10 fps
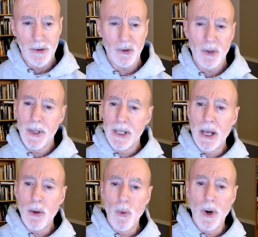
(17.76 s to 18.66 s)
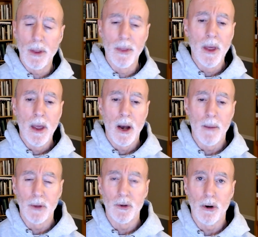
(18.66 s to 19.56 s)
just to begin with,
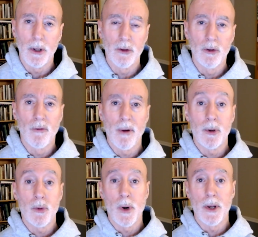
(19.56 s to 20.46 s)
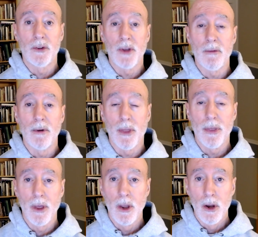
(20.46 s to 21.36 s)
as early as November
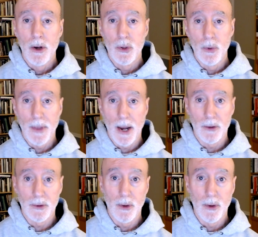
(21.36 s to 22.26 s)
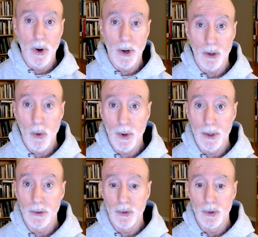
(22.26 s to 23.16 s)
27th, 2001,
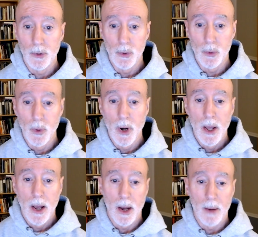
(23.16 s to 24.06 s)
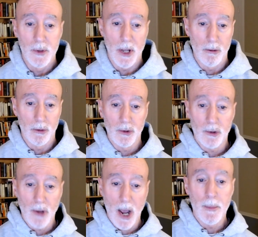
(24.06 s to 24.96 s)
according to General
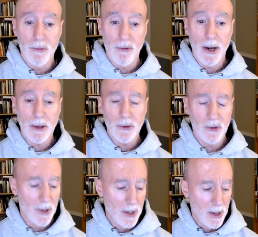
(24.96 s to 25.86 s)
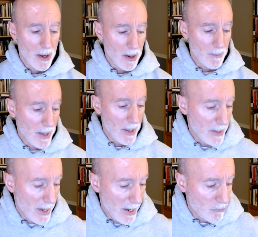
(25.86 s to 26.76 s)
Tommy Franks
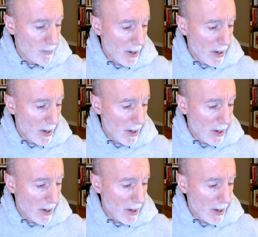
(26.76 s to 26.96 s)
and Andrew